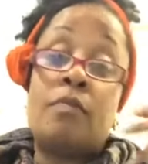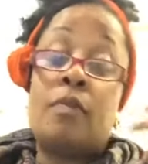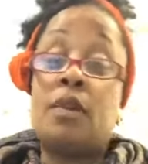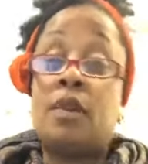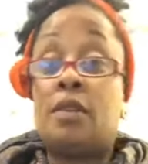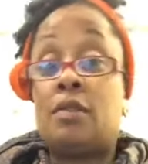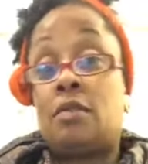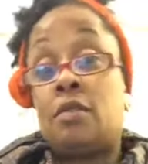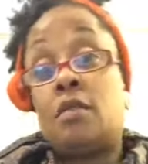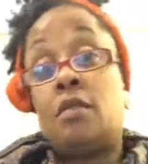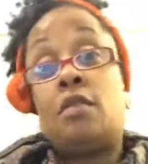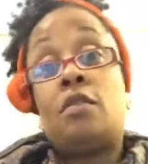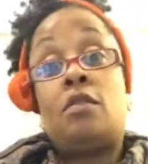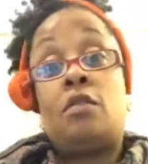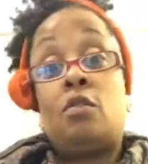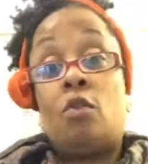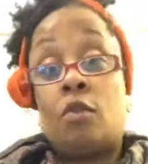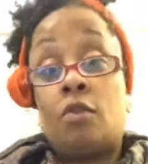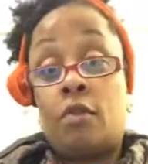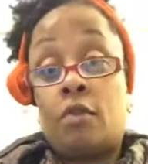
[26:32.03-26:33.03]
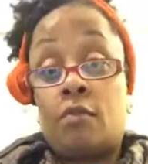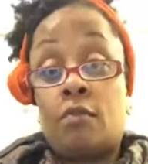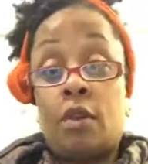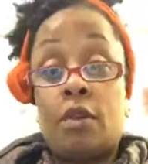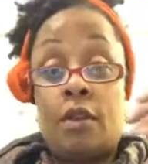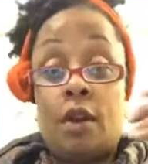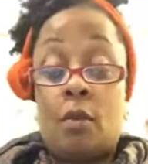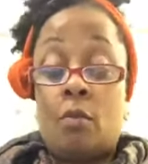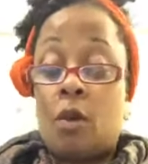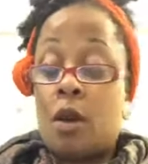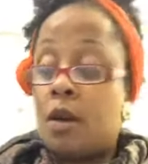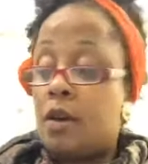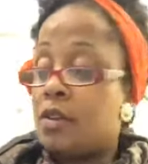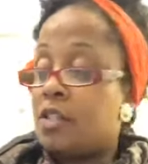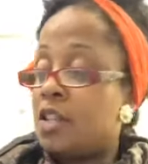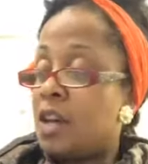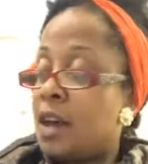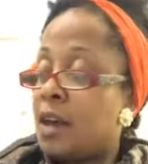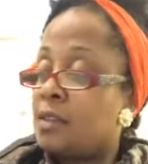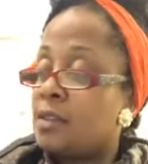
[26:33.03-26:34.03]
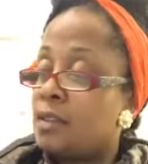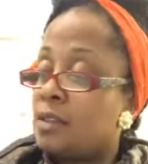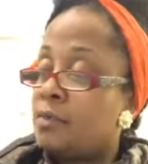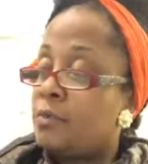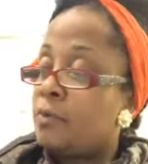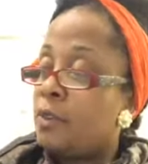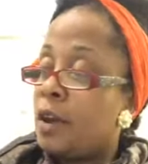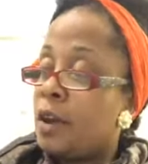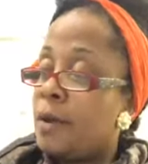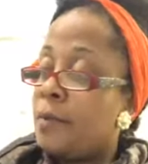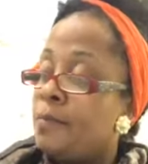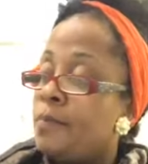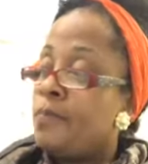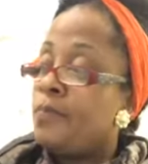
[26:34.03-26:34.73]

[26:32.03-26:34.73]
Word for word: but it's north of where they were in Jackson, right?